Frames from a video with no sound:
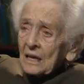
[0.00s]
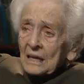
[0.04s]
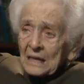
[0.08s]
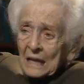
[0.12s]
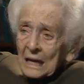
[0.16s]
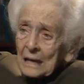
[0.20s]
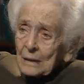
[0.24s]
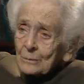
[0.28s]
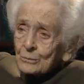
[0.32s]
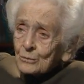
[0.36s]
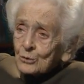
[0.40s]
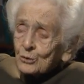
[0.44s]

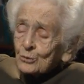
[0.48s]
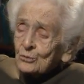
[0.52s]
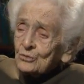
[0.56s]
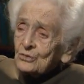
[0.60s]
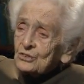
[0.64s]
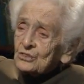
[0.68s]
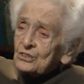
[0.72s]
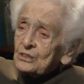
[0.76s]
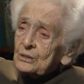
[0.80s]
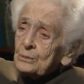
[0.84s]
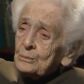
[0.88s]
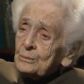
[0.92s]
came to
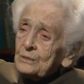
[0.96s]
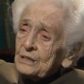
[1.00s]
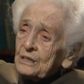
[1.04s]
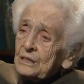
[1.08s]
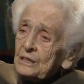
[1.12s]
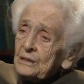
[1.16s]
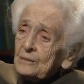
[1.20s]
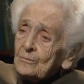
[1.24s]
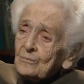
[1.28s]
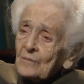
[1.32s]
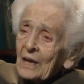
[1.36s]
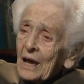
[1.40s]
see
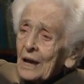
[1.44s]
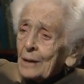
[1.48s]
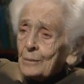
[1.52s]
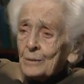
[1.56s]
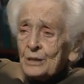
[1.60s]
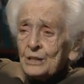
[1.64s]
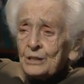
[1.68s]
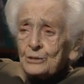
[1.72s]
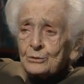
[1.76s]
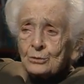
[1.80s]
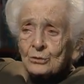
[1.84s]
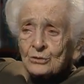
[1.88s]
me, I
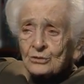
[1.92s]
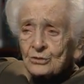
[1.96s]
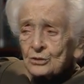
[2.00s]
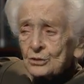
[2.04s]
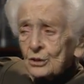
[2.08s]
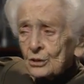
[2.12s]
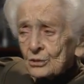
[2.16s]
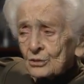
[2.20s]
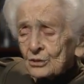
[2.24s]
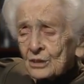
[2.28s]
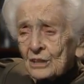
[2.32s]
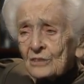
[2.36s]
mean, it was
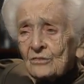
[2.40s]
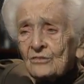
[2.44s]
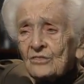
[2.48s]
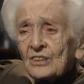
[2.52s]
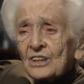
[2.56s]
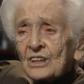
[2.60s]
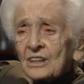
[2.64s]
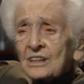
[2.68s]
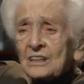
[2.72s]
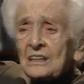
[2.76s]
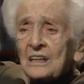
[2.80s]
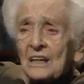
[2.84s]
not
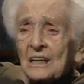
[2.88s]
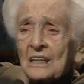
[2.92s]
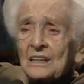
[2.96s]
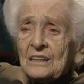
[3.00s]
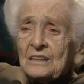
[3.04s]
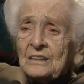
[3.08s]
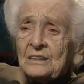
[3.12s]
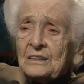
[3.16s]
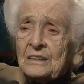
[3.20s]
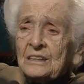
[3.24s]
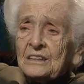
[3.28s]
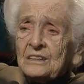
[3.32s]
really
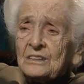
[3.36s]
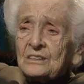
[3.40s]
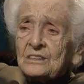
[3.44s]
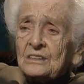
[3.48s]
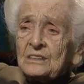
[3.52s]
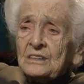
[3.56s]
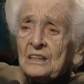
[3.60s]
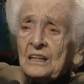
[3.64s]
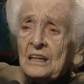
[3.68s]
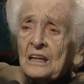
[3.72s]
this